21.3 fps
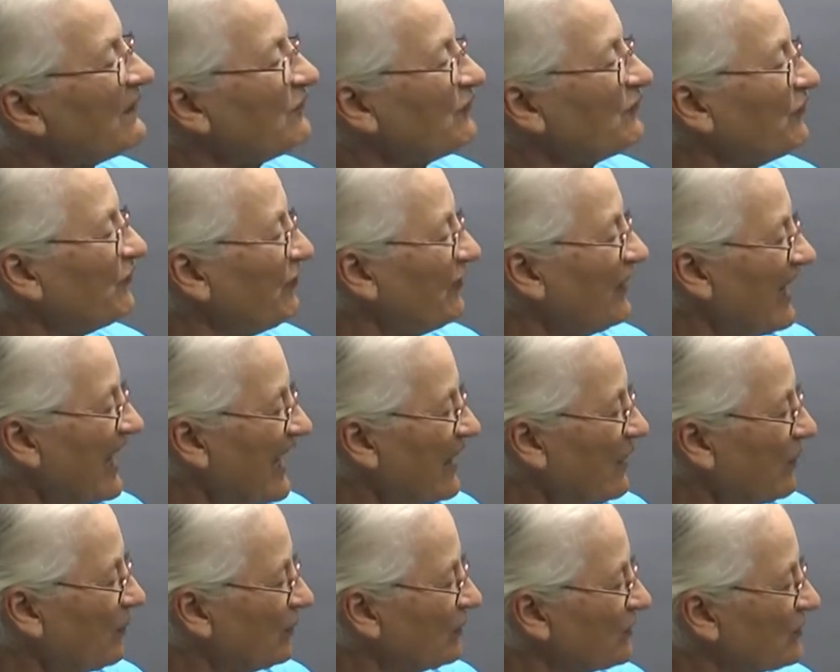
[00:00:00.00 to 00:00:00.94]

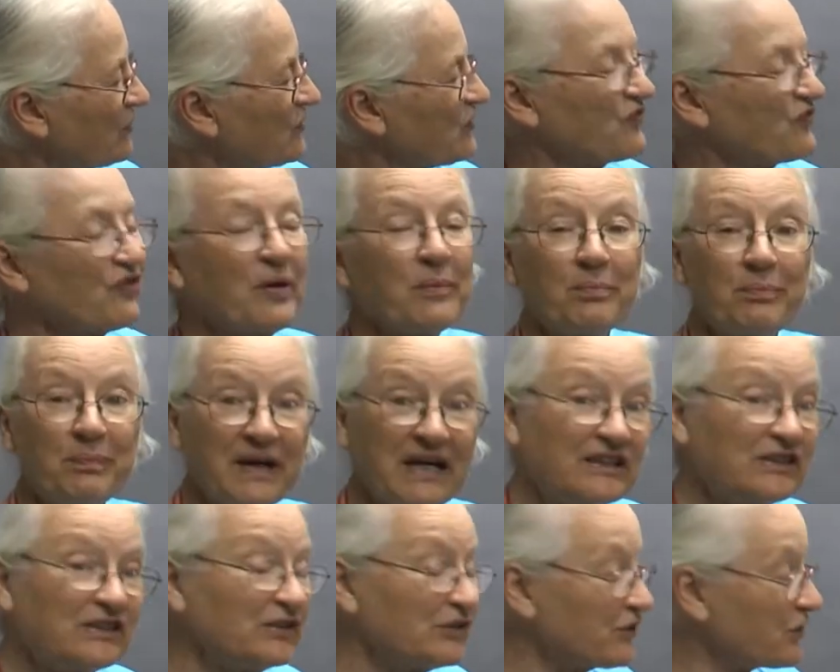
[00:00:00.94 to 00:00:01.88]
flowers from
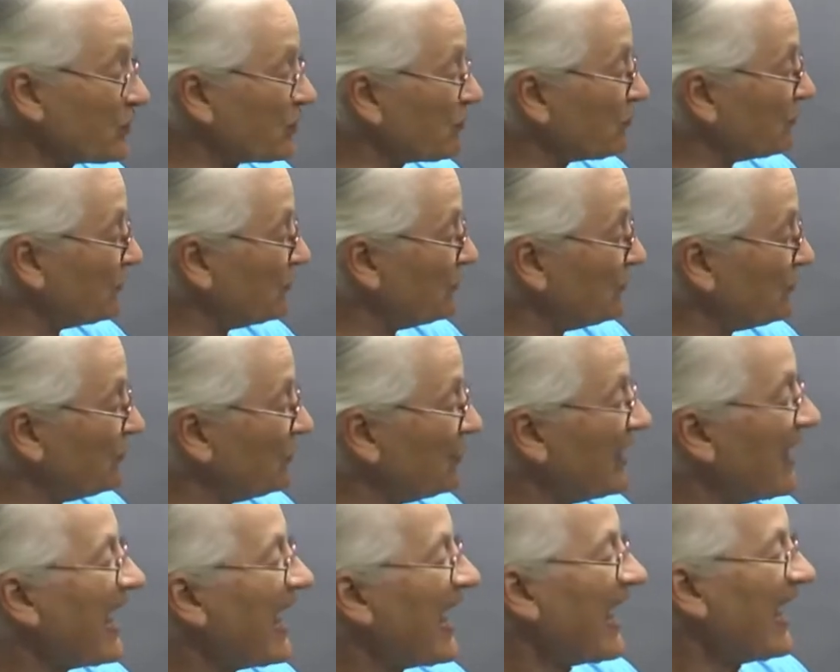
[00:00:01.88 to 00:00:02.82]
petal to root,
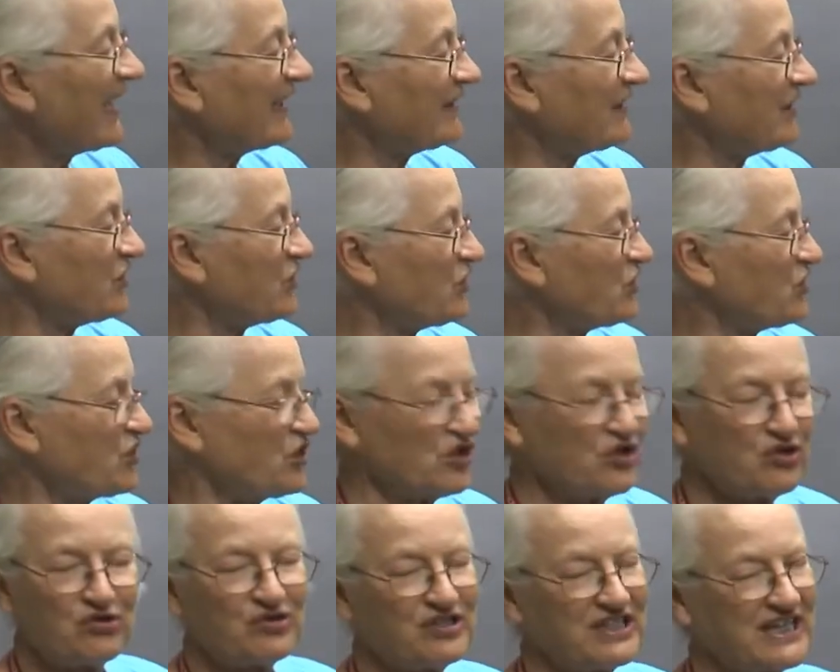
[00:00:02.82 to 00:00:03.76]
how to
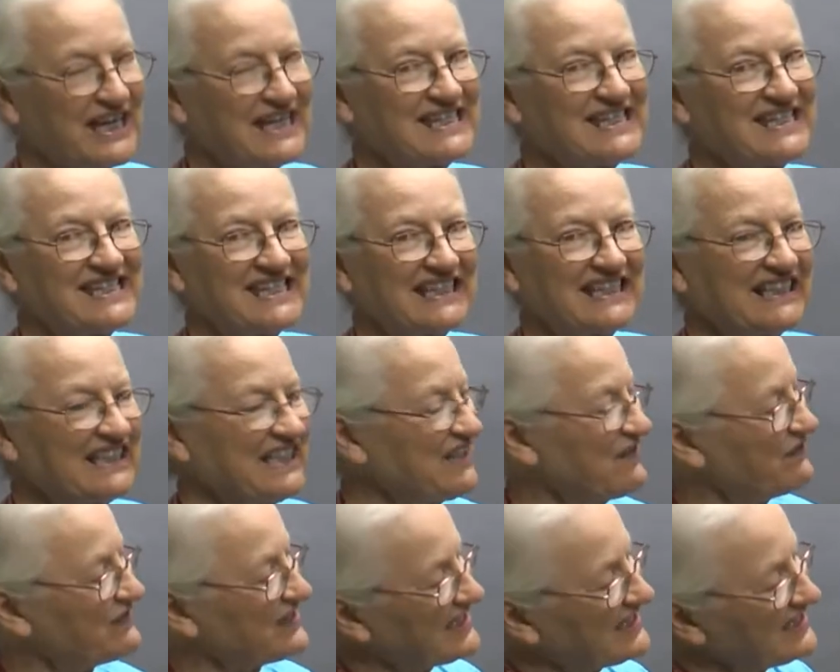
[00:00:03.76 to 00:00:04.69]
chew tasty
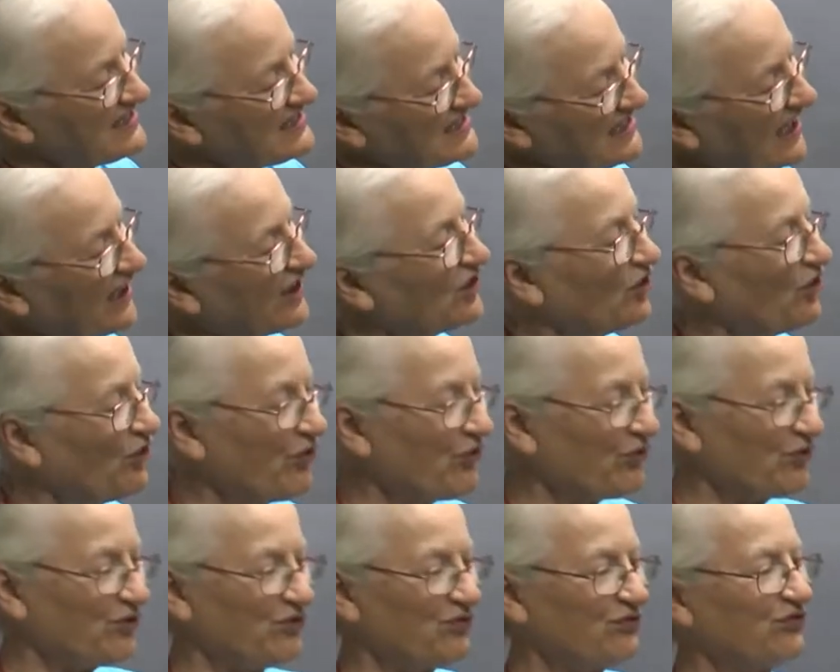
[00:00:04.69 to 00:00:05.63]
leaves and tunnel
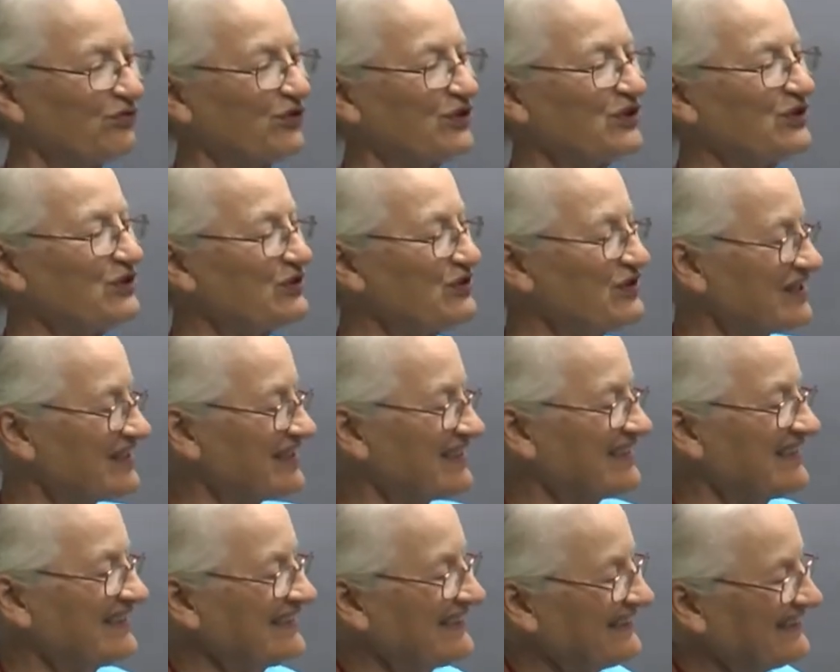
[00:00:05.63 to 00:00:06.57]
through fruit.
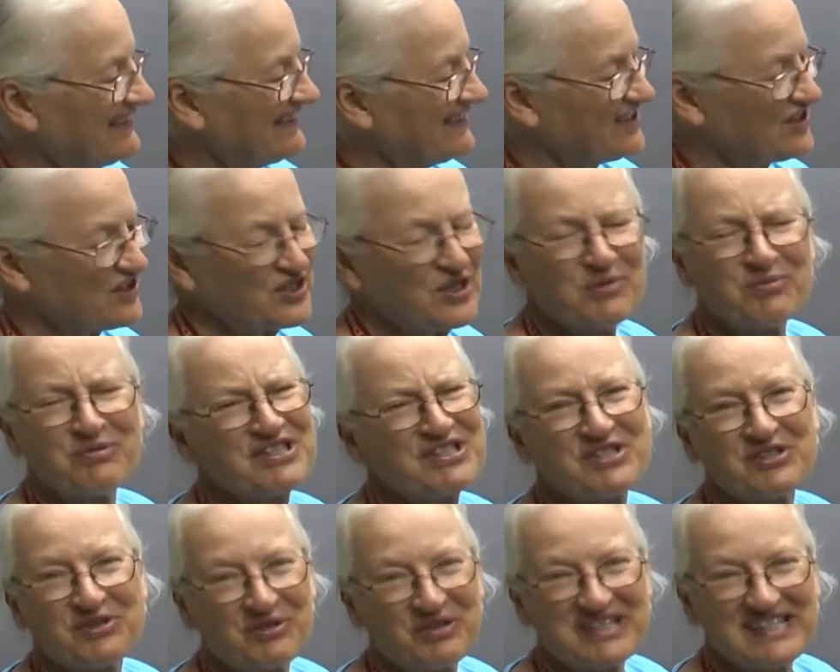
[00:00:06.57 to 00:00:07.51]
She was
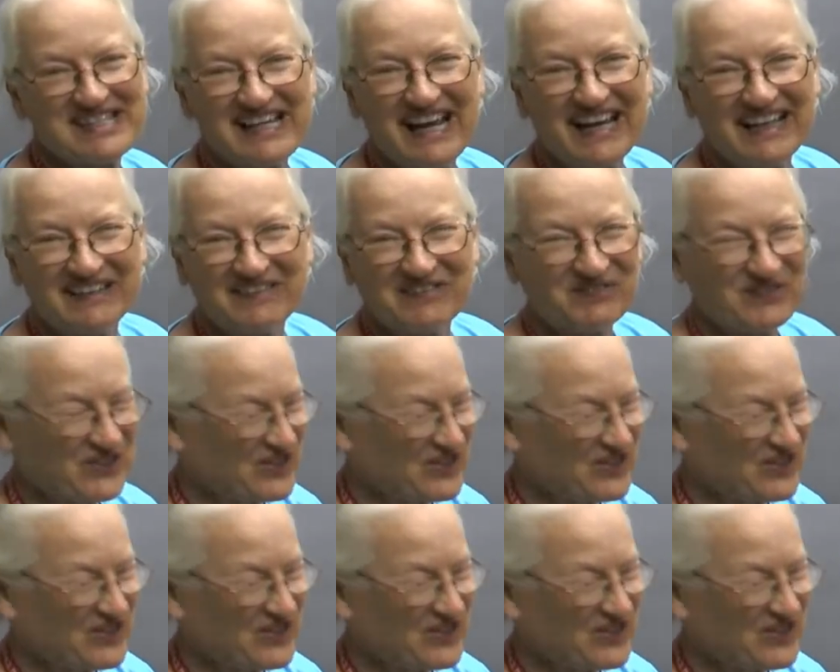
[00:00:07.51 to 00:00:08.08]
so excited for